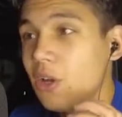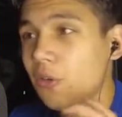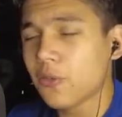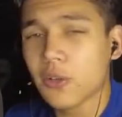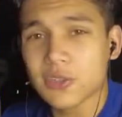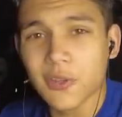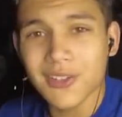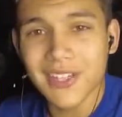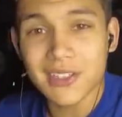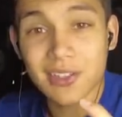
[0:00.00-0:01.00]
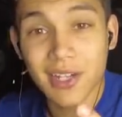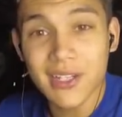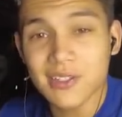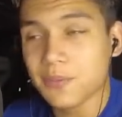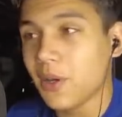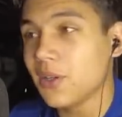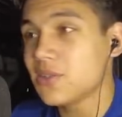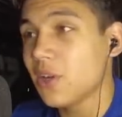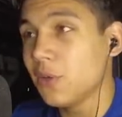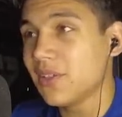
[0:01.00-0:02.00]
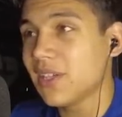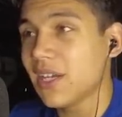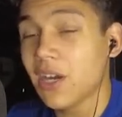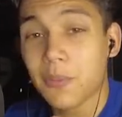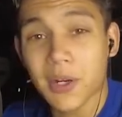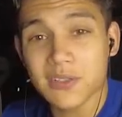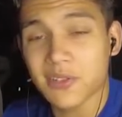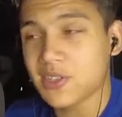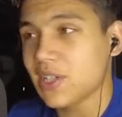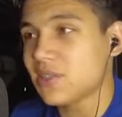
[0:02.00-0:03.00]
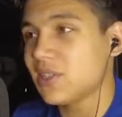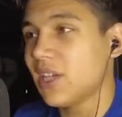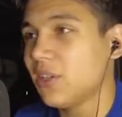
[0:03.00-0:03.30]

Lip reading: Of course, Rotax are engine parts, OTK are parts for the chassis,